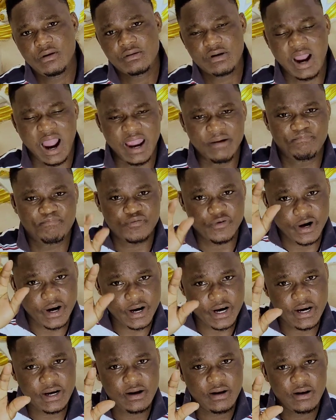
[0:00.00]
I
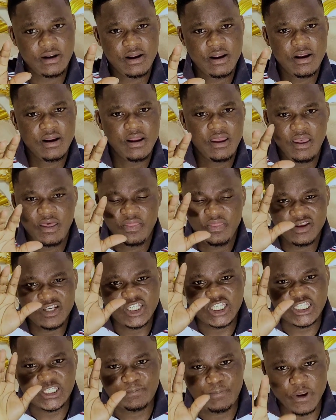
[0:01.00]
pray the
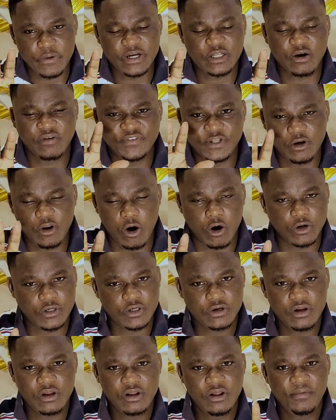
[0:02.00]
Spirit of the Lord
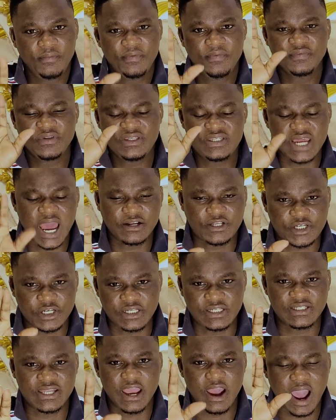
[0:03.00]

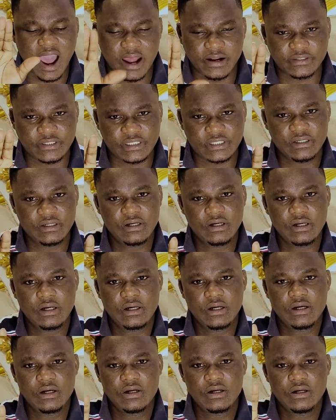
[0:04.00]
touches the hearts
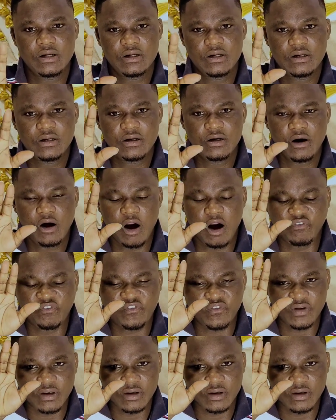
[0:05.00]
of